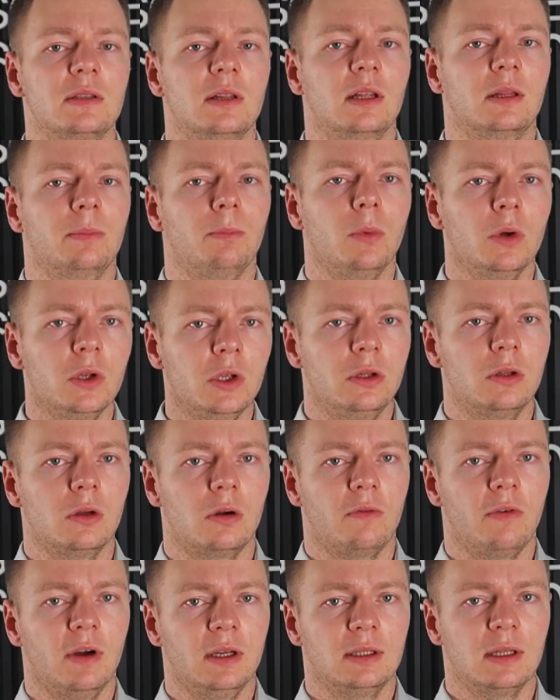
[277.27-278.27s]
that
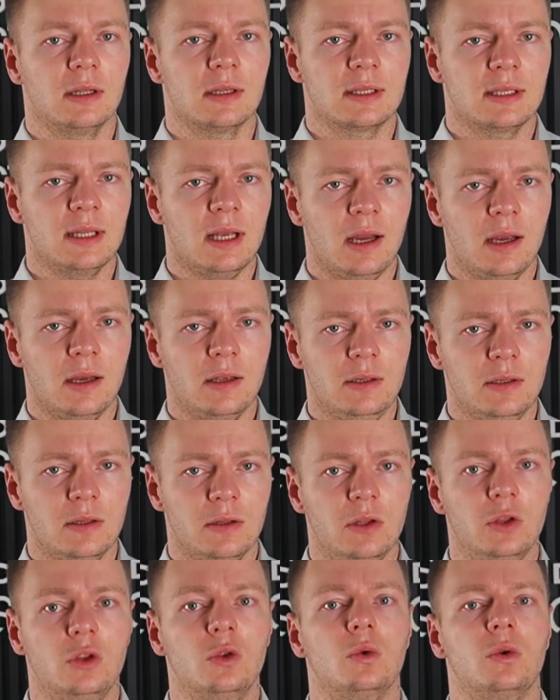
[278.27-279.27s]
monitor vital signs
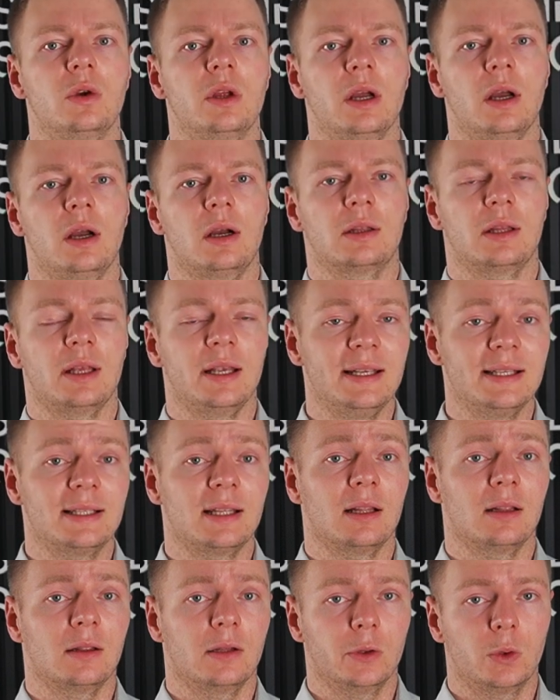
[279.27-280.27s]
need to react
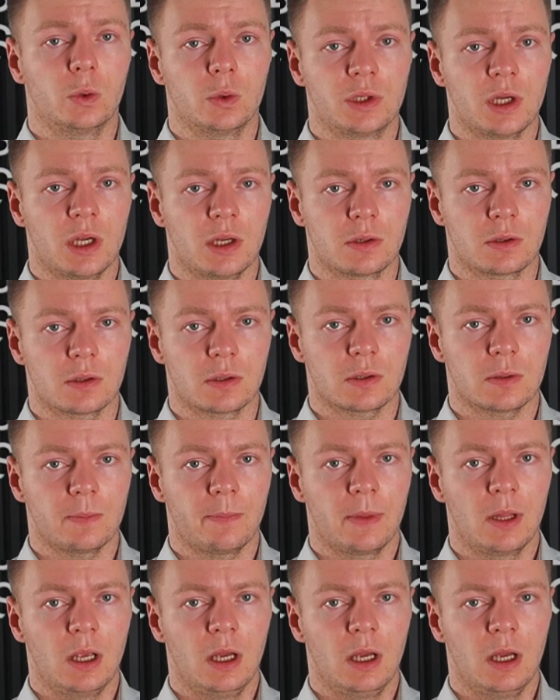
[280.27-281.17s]
instantly to changes.